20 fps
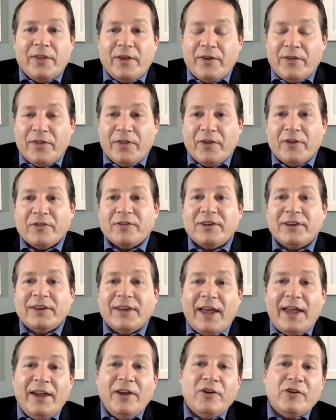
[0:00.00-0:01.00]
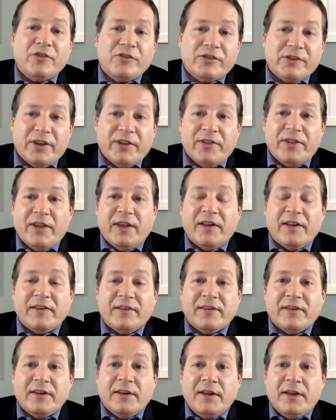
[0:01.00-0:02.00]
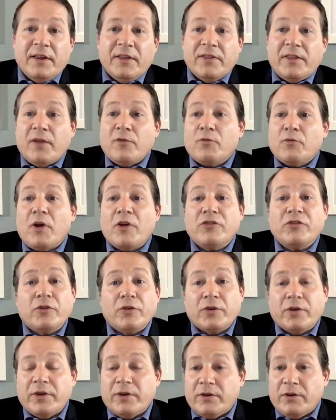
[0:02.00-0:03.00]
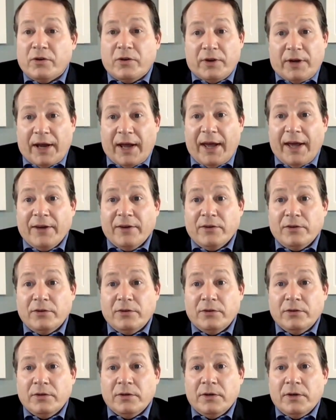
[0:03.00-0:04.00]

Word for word: There, there's layers to this that Russell could could handle,